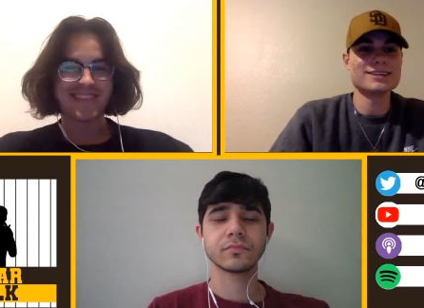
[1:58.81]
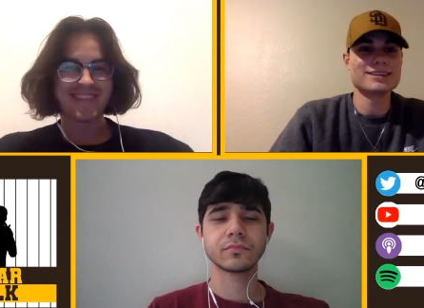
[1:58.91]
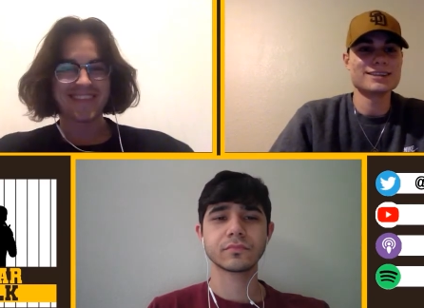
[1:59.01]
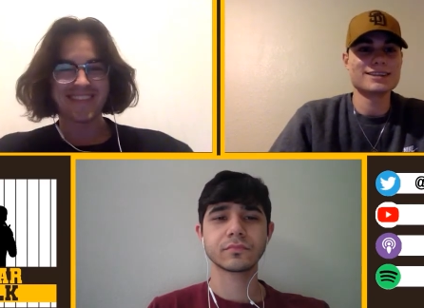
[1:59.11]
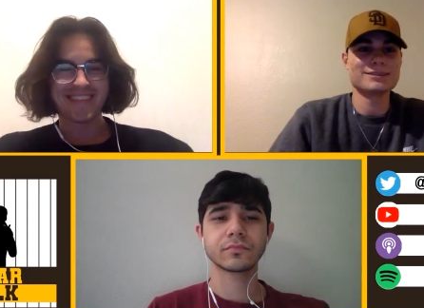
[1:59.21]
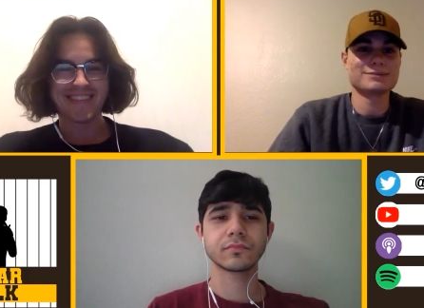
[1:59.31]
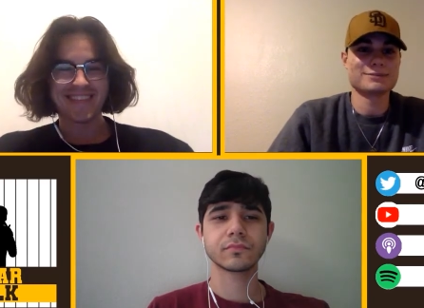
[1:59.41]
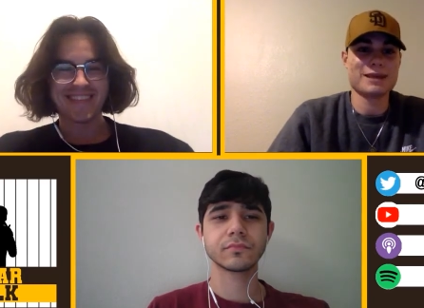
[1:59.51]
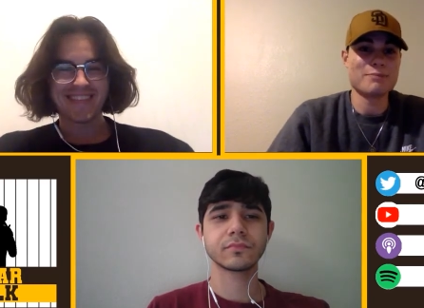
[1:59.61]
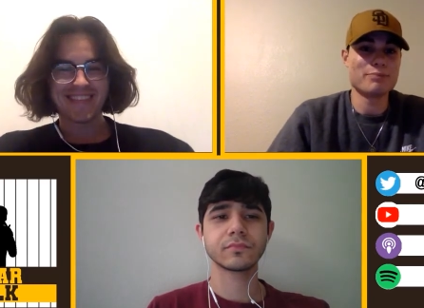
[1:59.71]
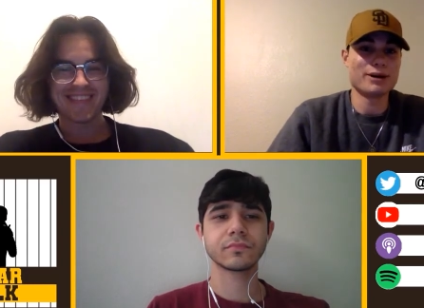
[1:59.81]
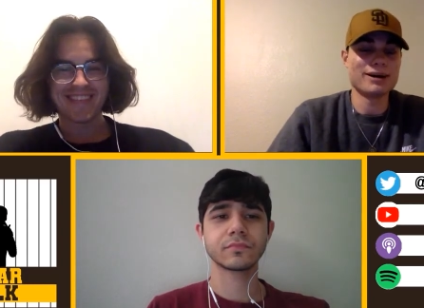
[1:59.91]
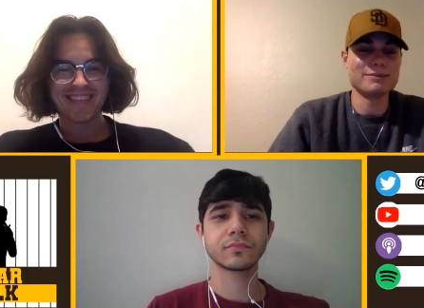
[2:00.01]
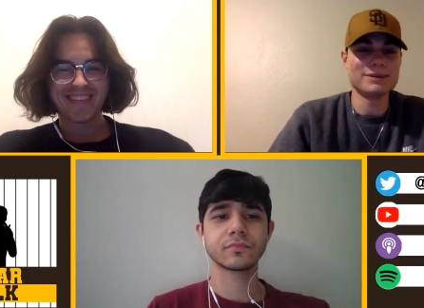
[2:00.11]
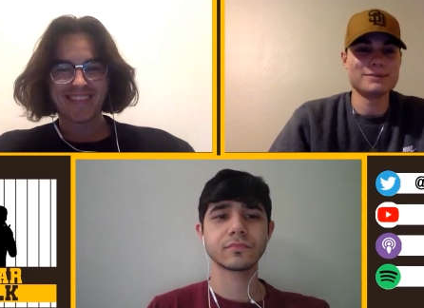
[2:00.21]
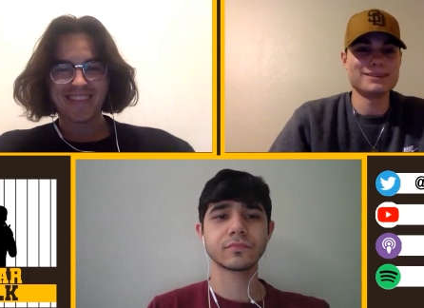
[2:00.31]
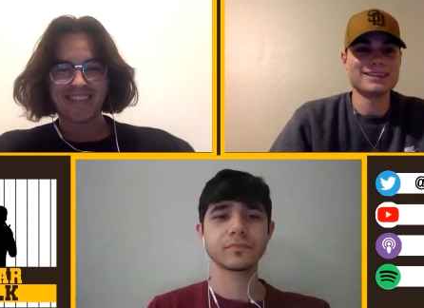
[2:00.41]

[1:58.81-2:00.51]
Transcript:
Speaker 1: hit that, that bomb. I mean,